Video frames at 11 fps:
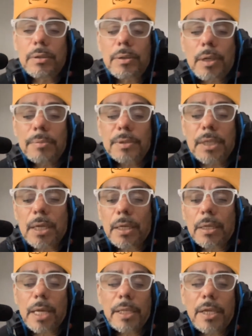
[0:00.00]
You know what I'm saying?
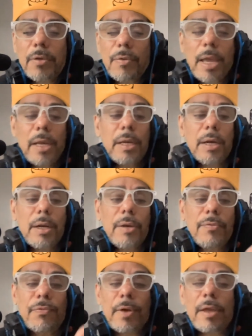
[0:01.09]
And they created an
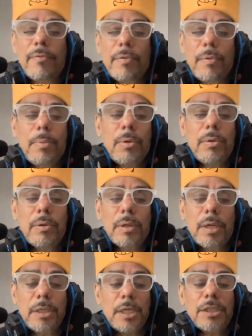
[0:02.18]
unfavorable
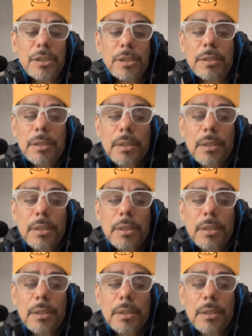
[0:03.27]
condition.